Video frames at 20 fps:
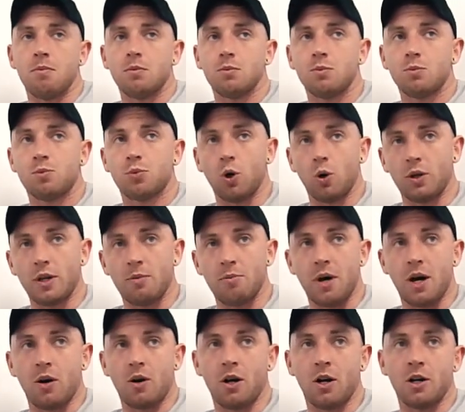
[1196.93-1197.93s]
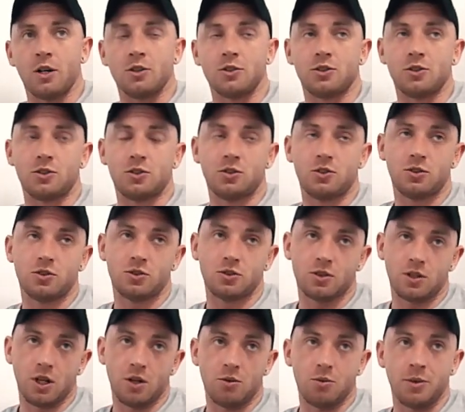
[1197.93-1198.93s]
Protein powders,
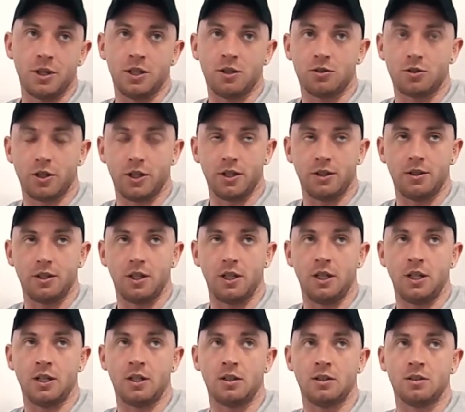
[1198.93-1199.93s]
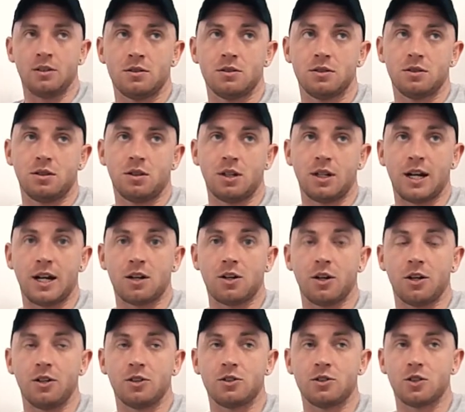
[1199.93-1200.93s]
glutamine, creatine, all that
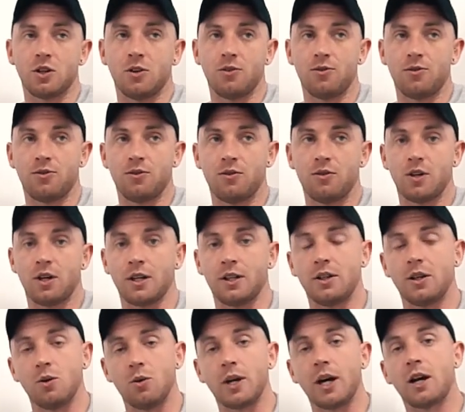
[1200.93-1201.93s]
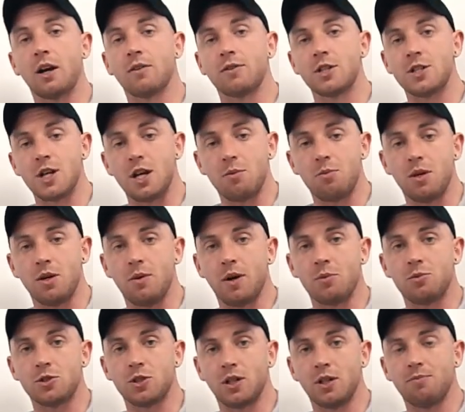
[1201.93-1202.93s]
kind of stuff I do get off the JP
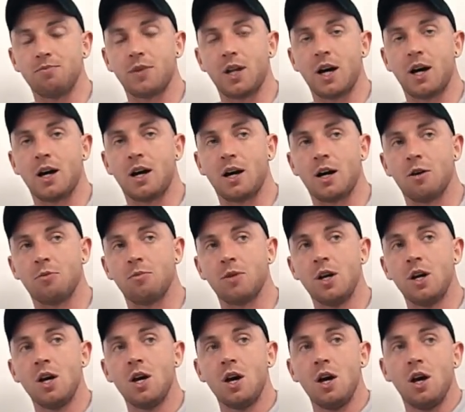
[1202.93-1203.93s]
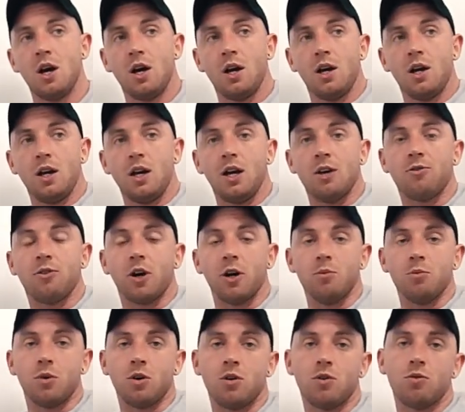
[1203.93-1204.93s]
website. If
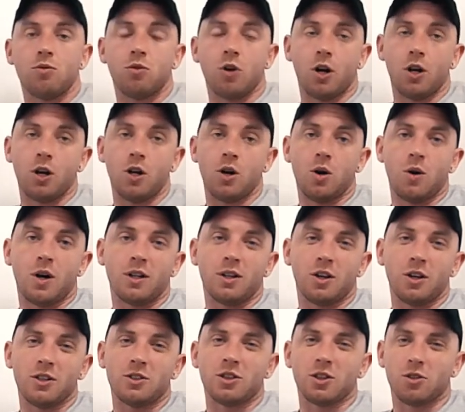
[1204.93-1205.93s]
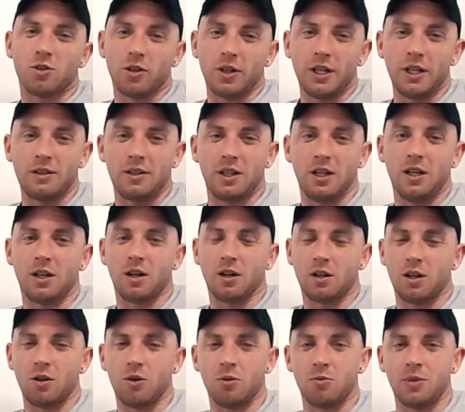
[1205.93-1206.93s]
I'm running low on the likes of creatine or
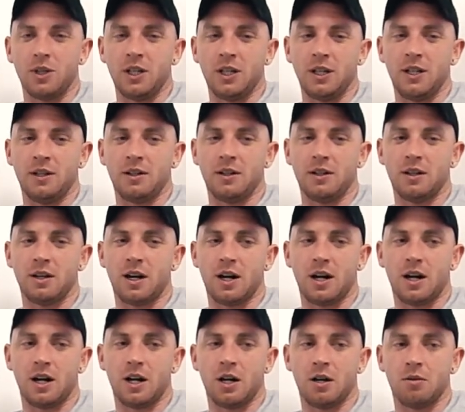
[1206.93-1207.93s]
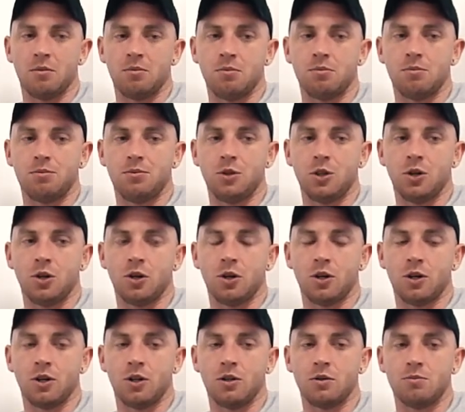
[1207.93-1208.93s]
glutamine,
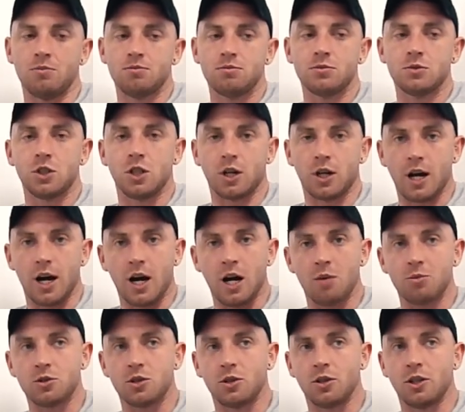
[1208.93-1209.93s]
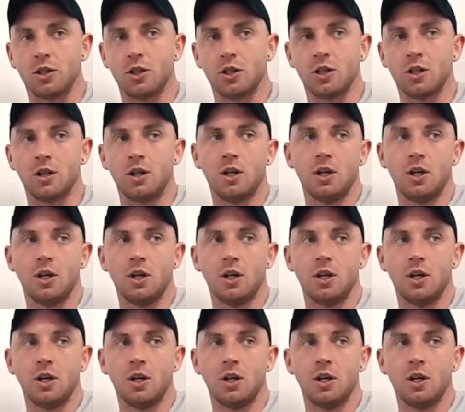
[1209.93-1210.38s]
your carbs, so your